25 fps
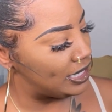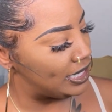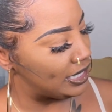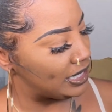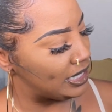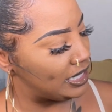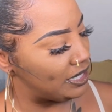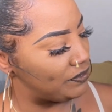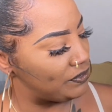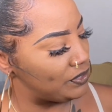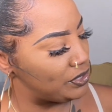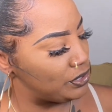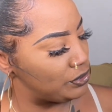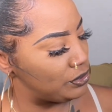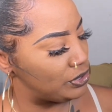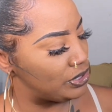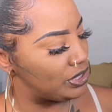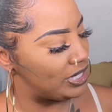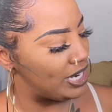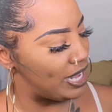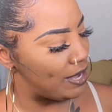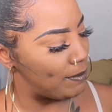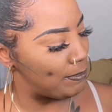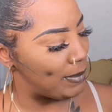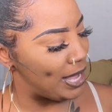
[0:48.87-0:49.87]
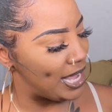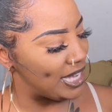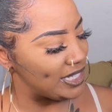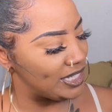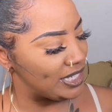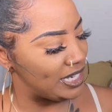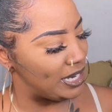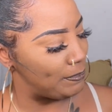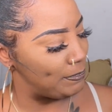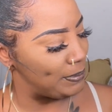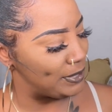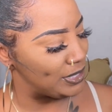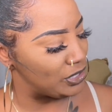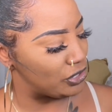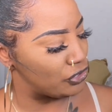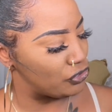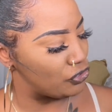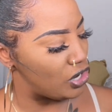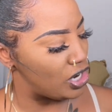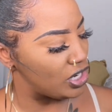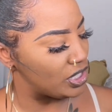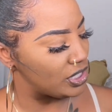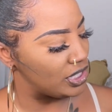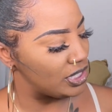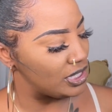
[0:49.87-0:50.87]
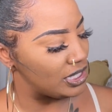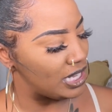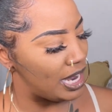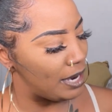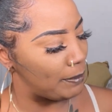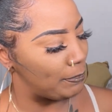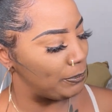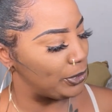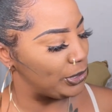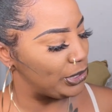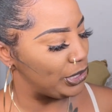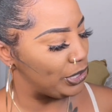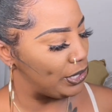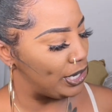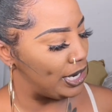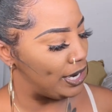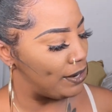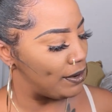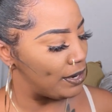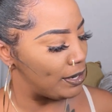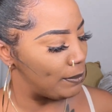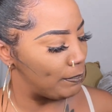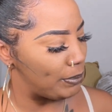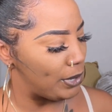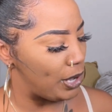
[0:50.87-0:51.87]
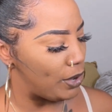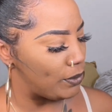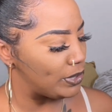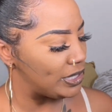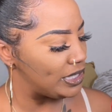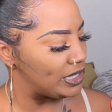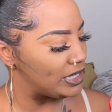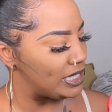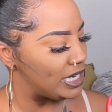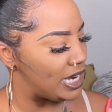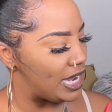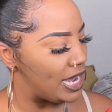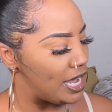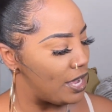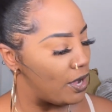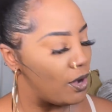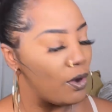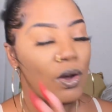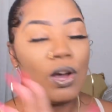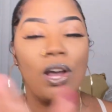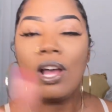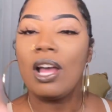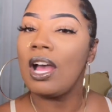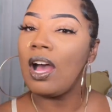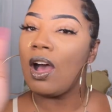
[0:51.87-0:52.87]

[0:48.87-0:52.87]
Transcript: It gives you step-by-step -step instructions, how to put your hair in a ponytail,